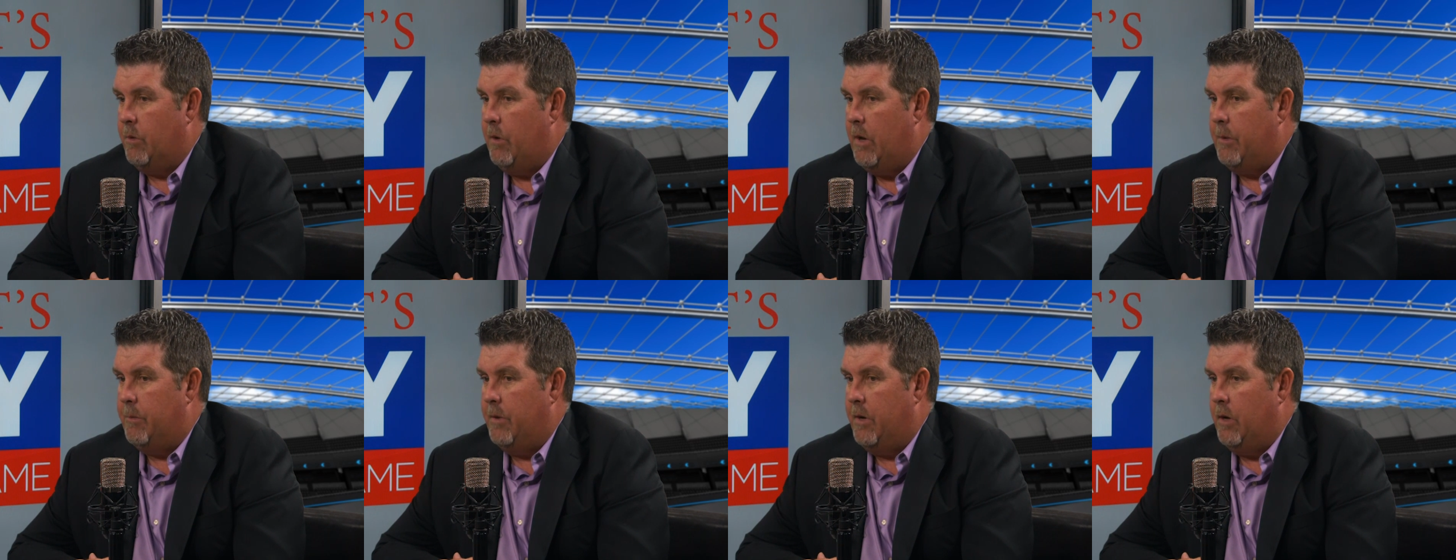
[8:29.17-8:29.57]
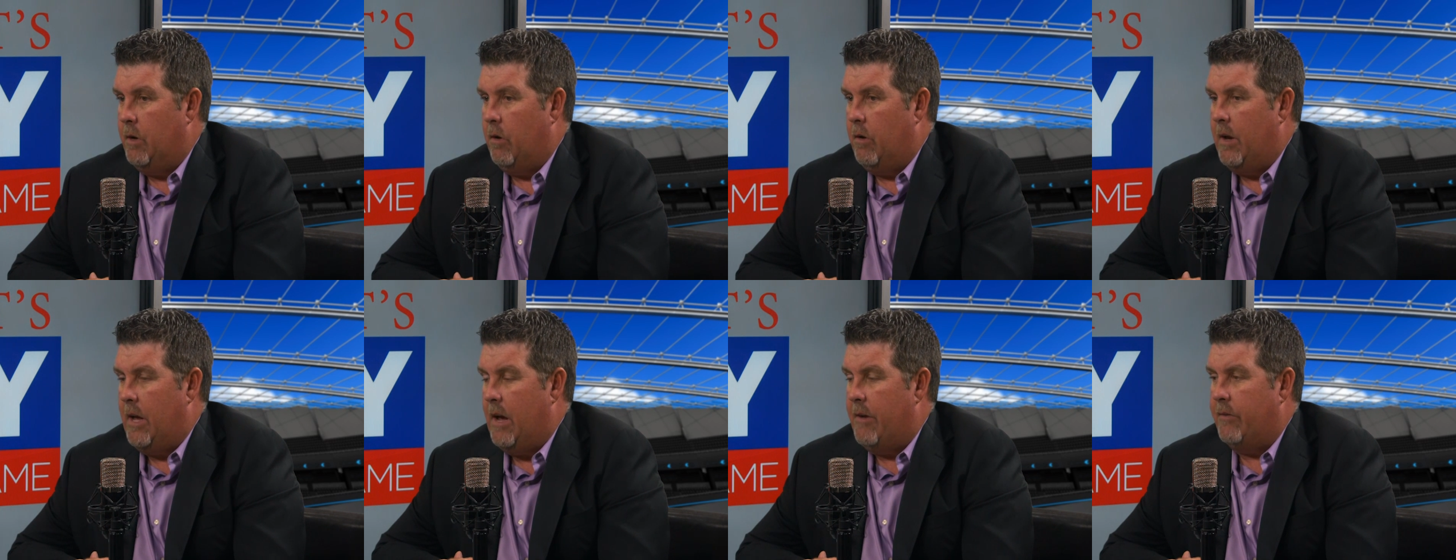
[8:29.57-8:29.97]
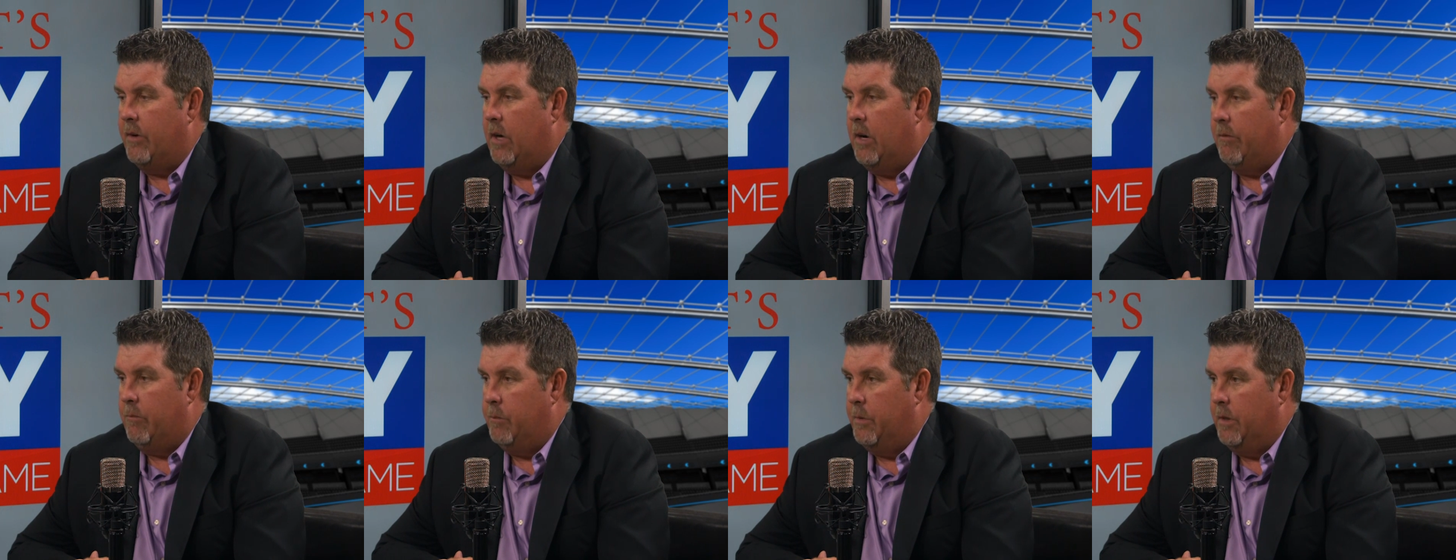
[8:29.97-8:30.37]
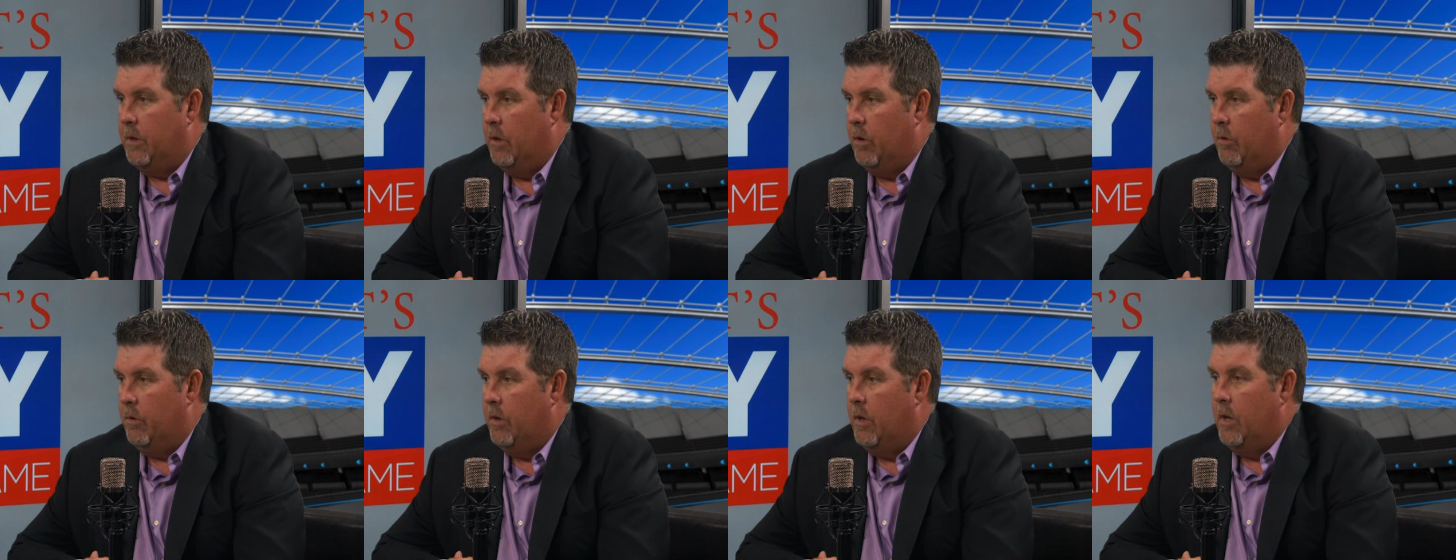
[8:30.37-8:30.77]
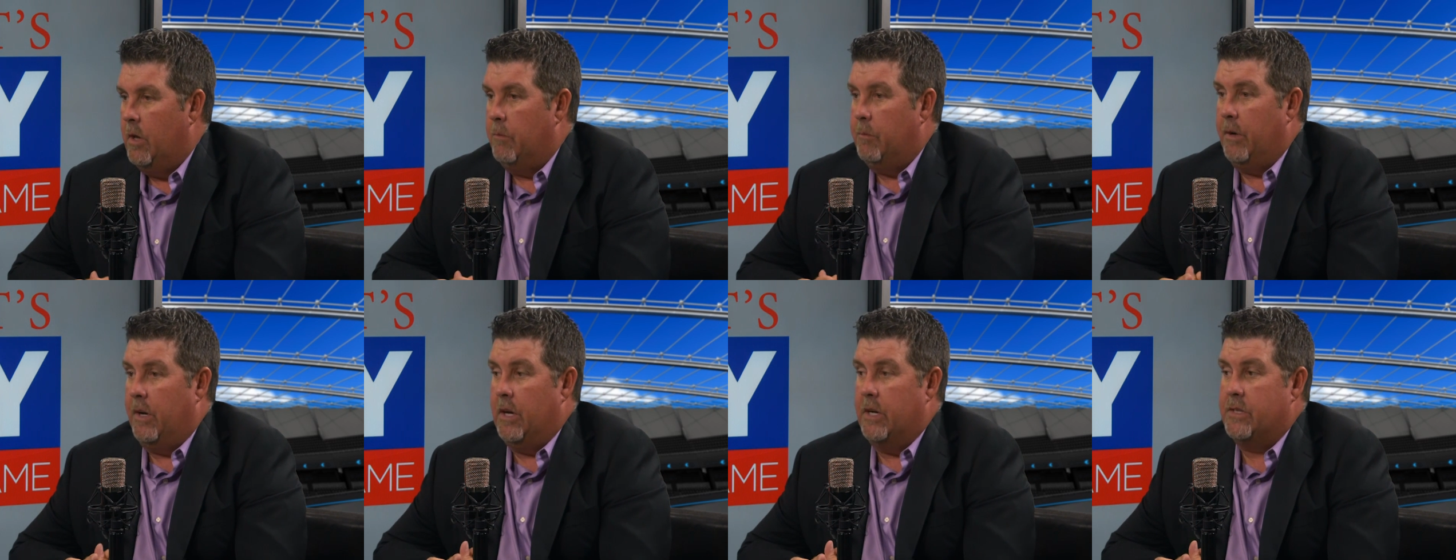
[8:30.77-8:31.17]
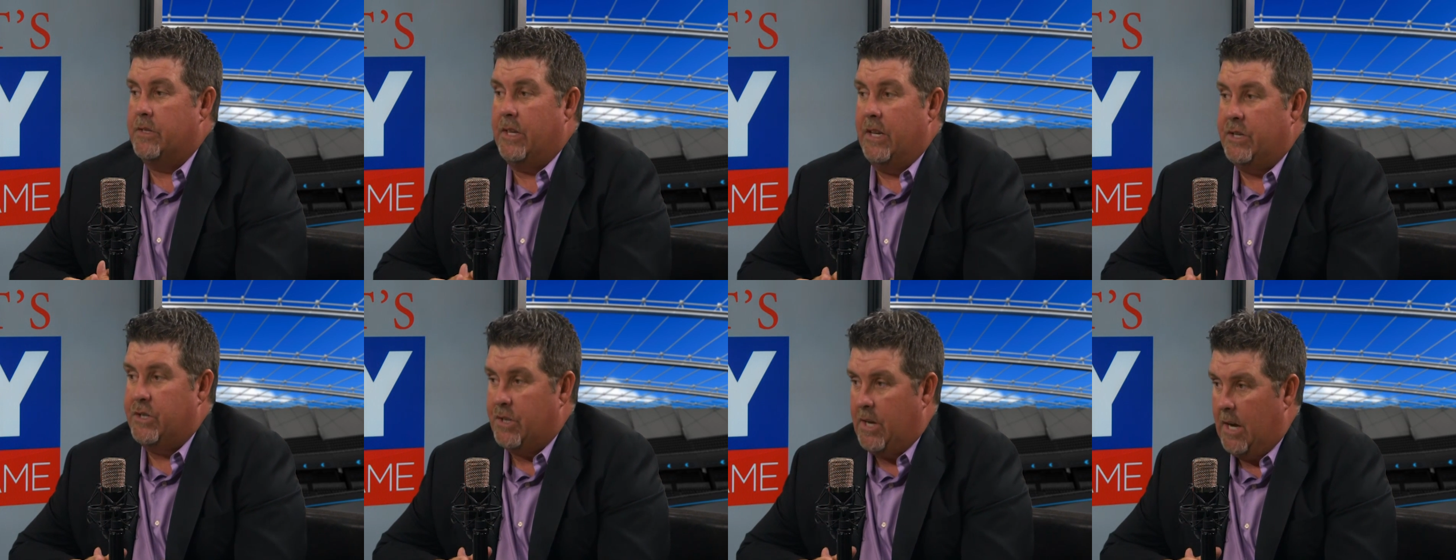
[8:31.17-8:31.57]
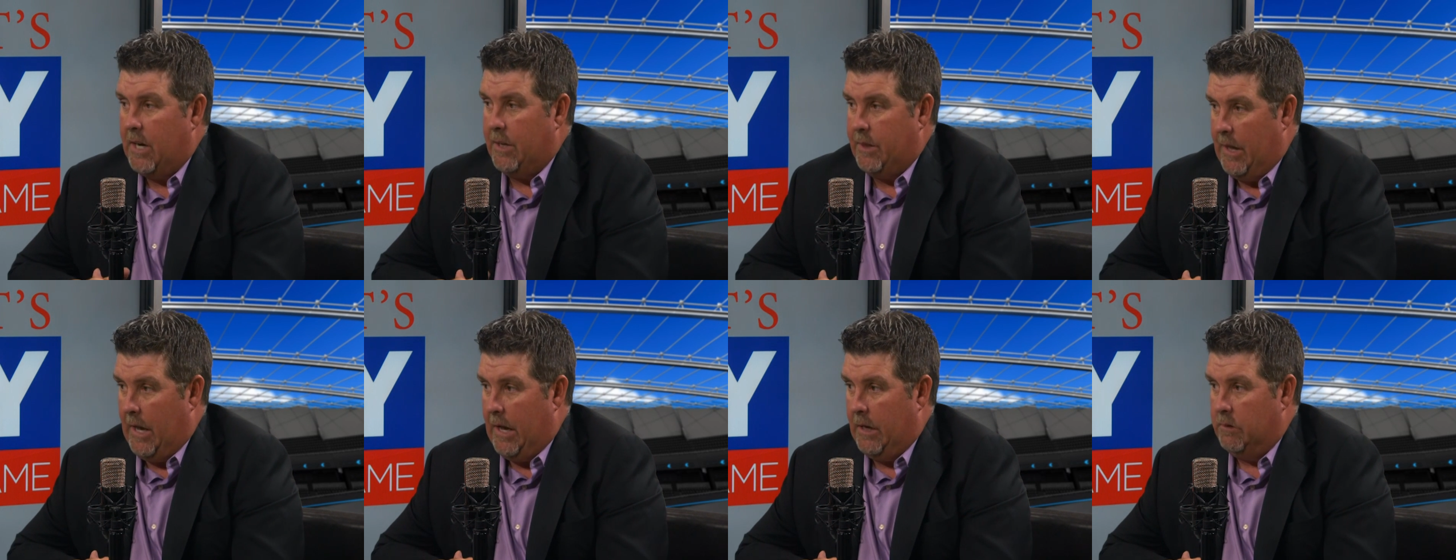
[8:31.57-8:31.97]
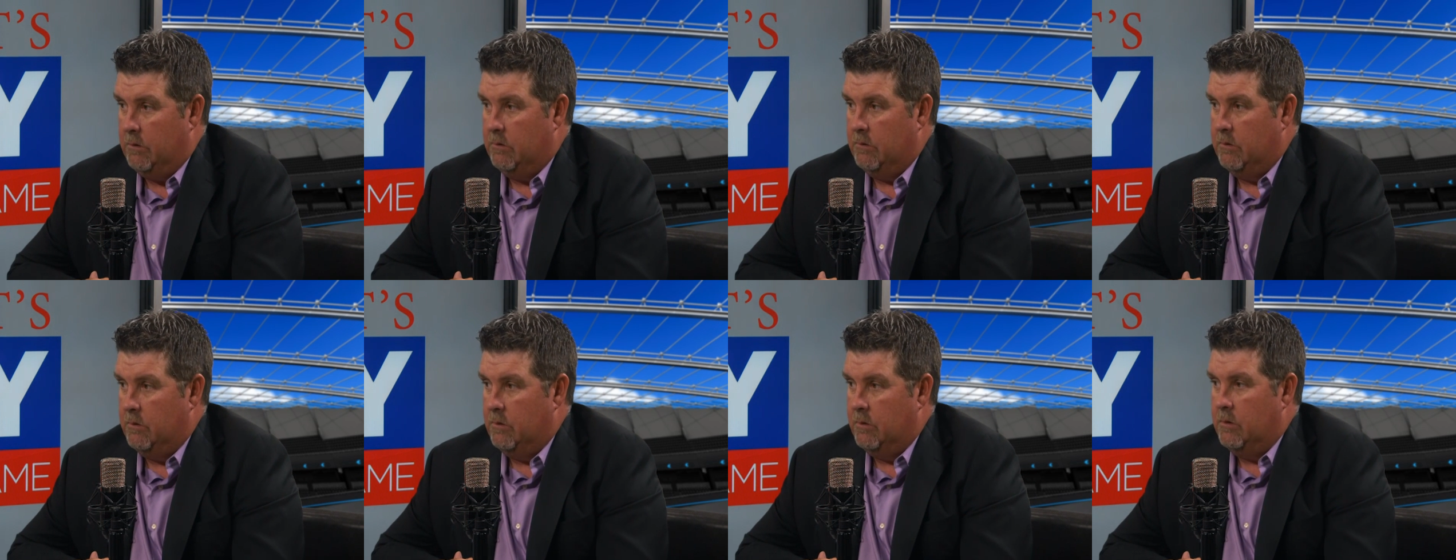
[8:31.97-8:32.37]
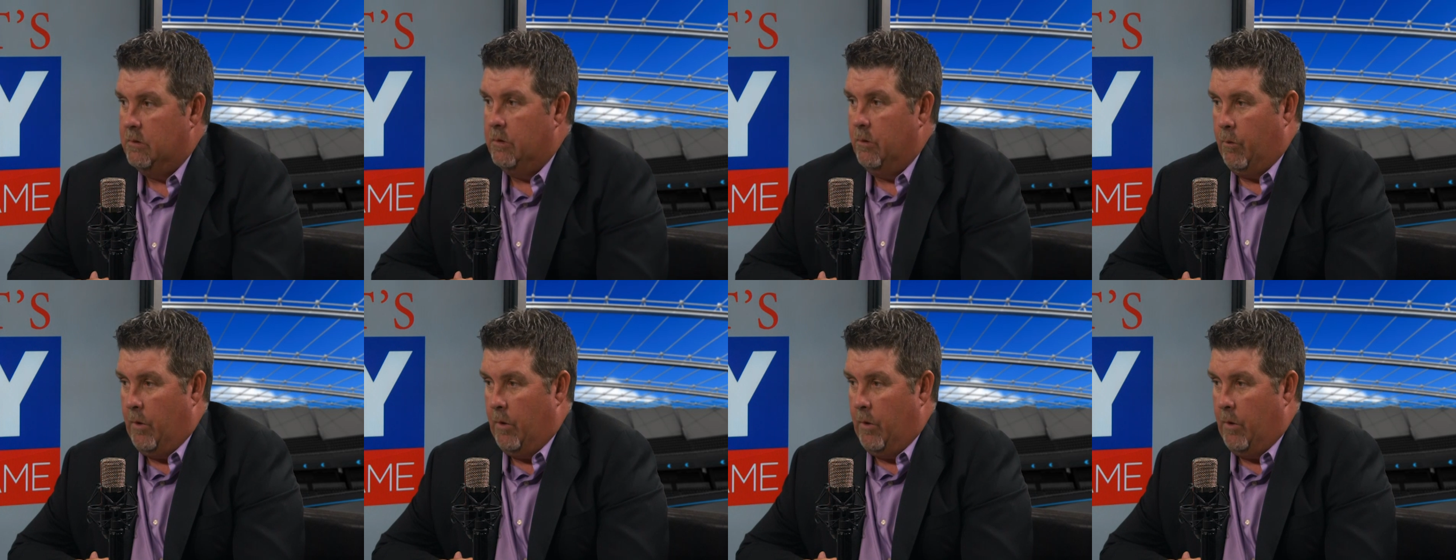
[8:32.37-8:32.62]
wait a minute, you already have a government loan because they check that mm-hmm.